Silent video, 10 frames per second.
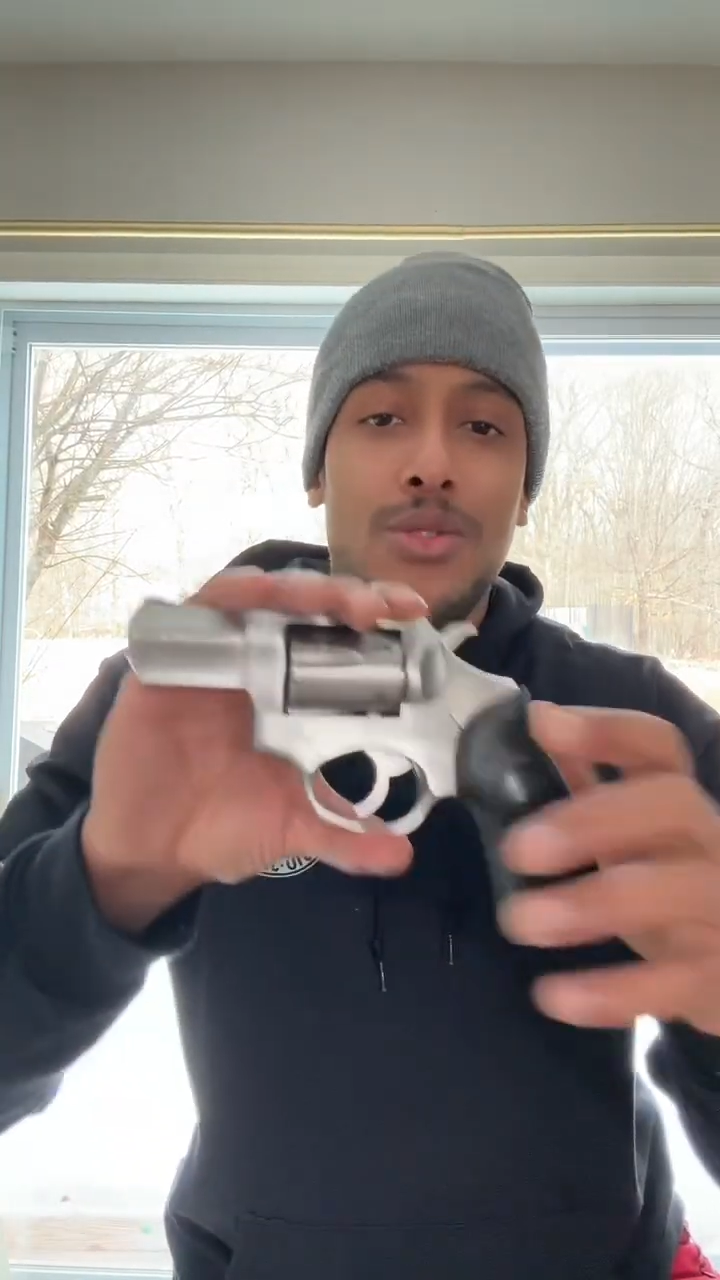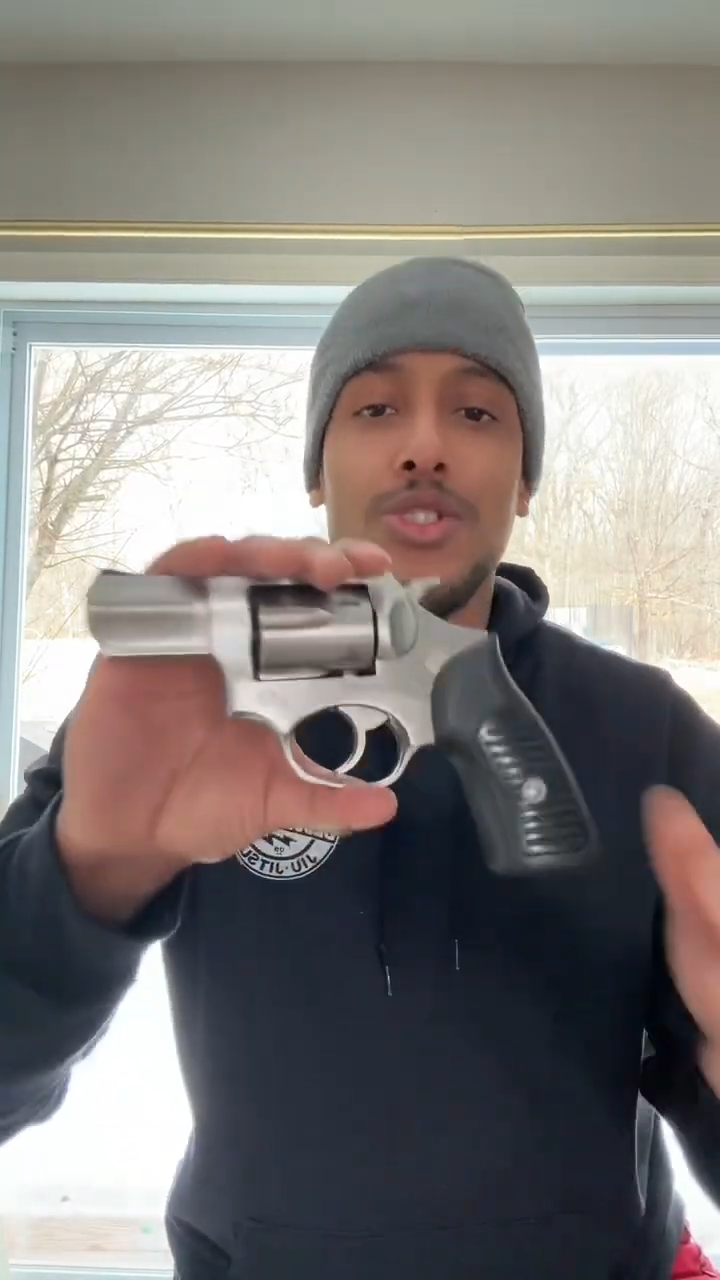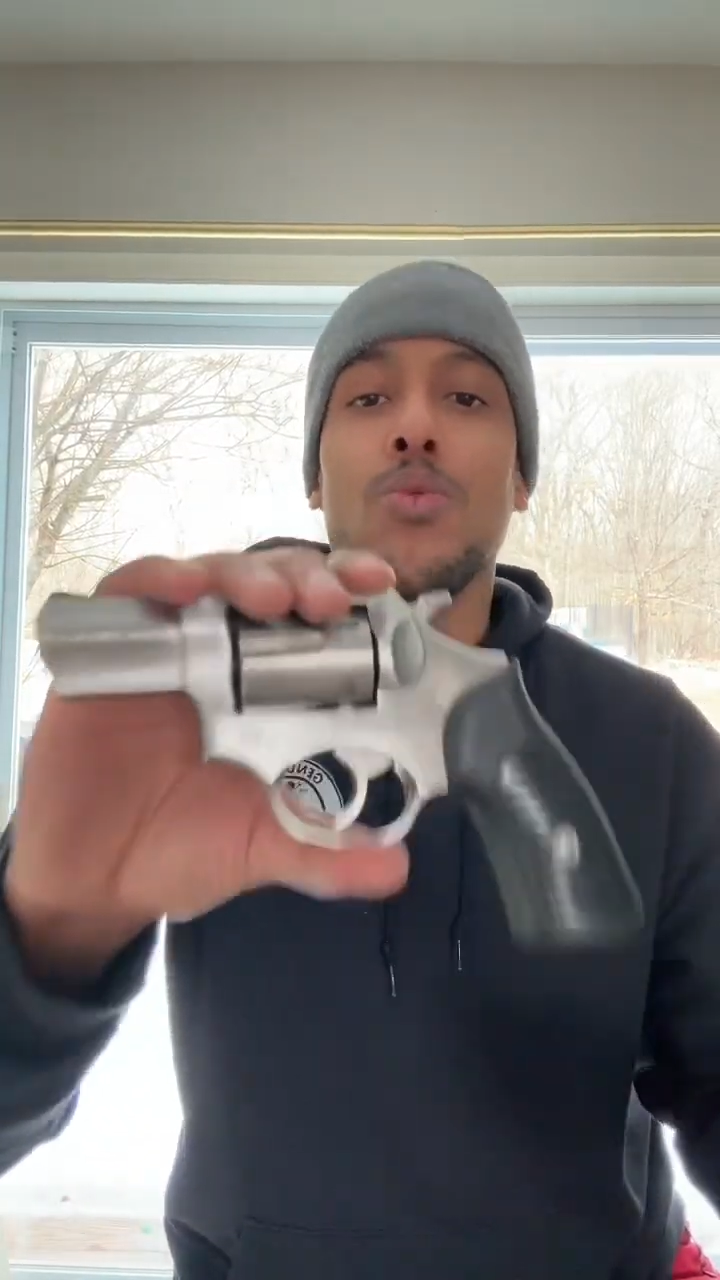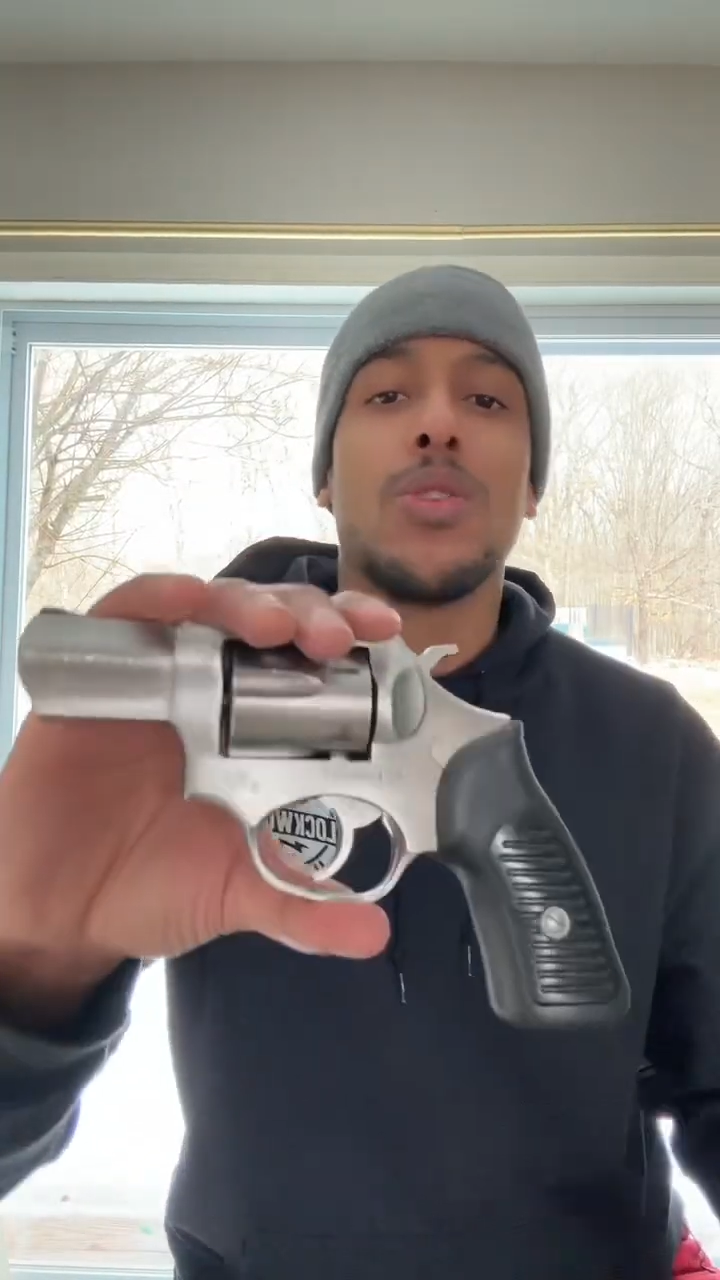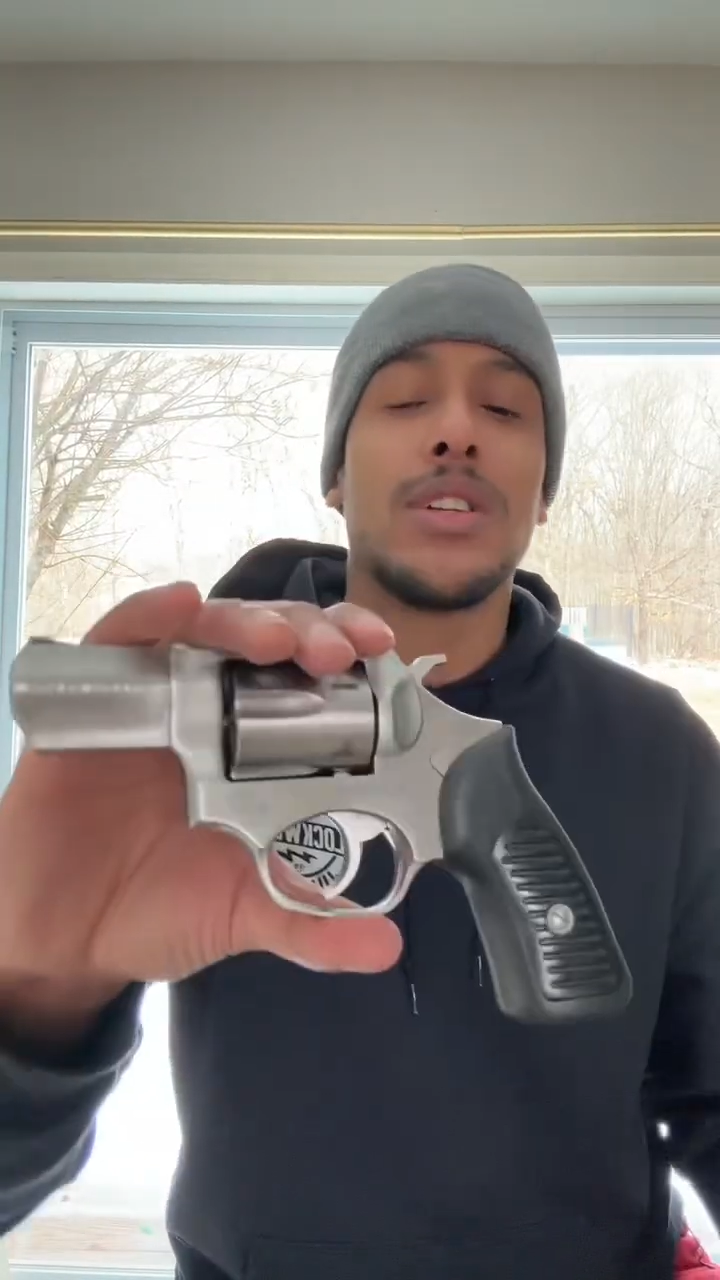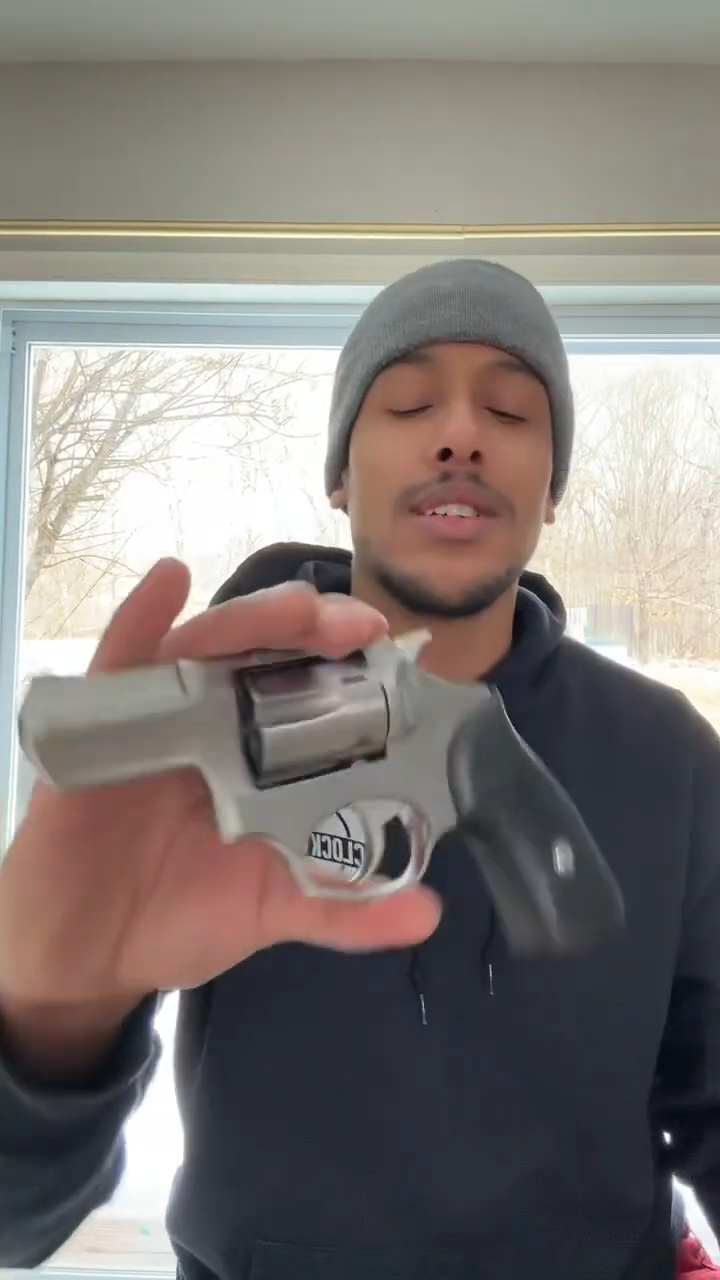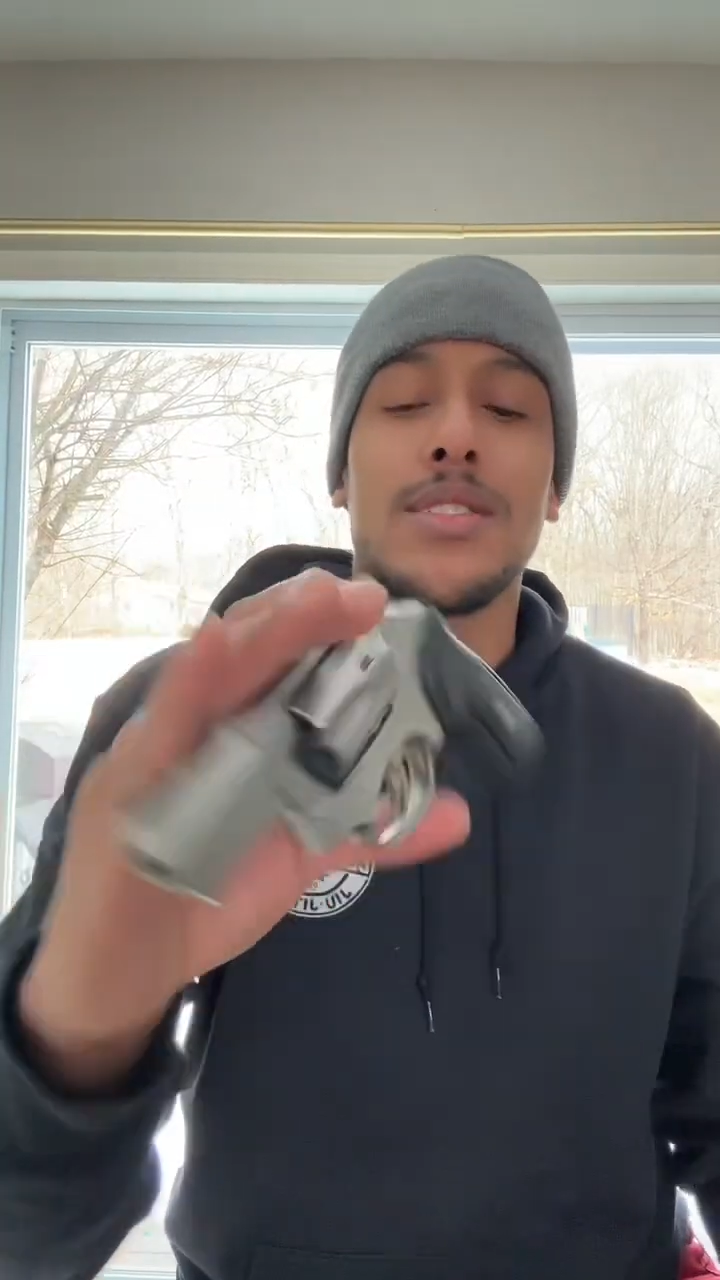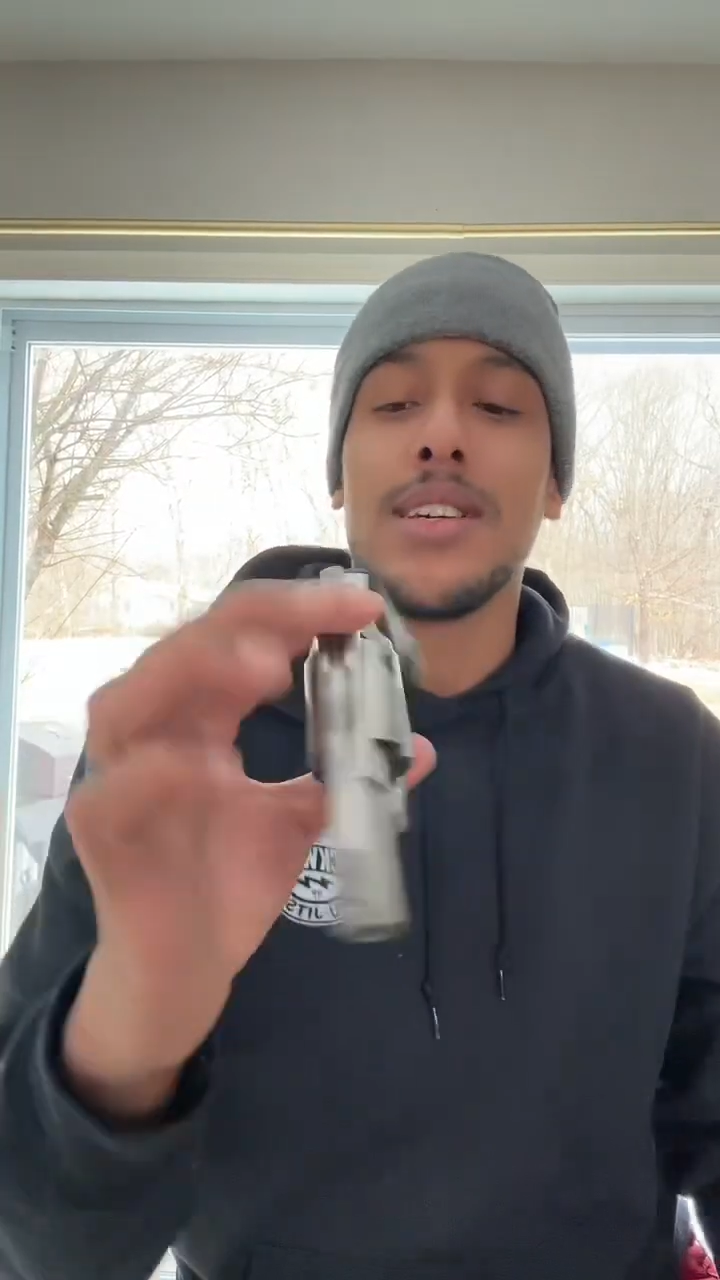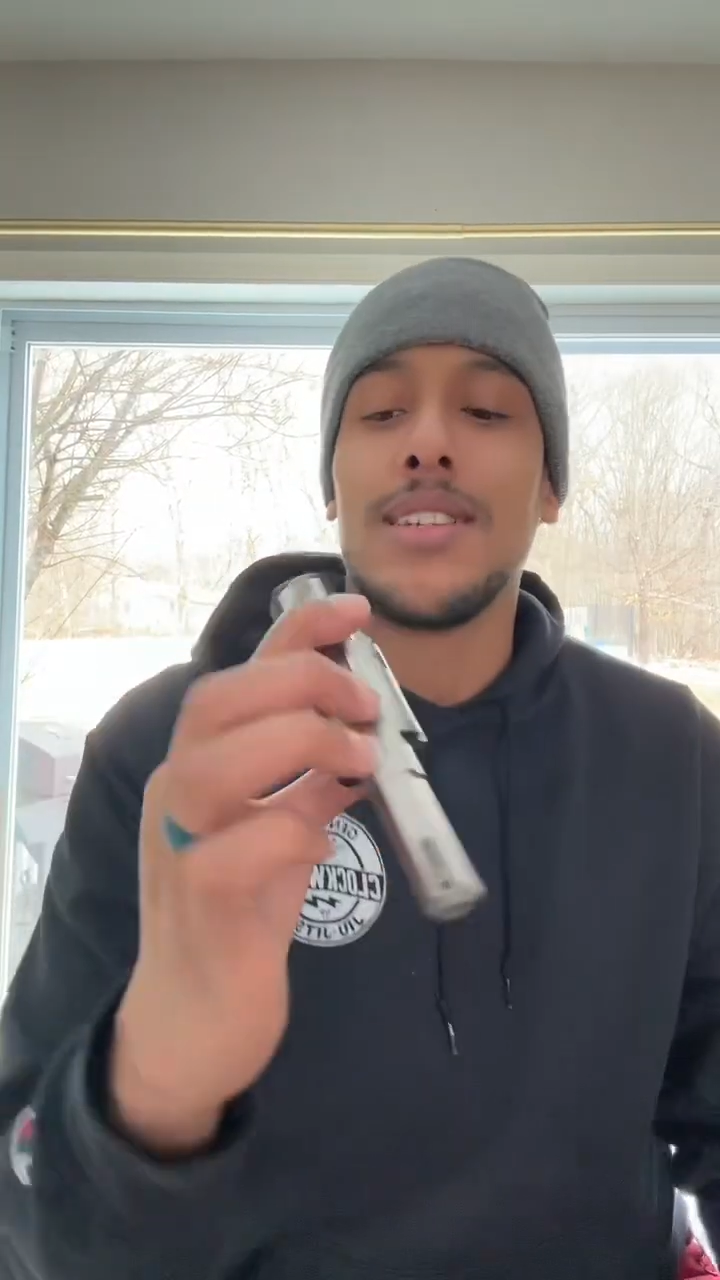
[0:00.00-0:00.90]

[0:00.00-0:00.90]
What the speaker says: shoot one of these.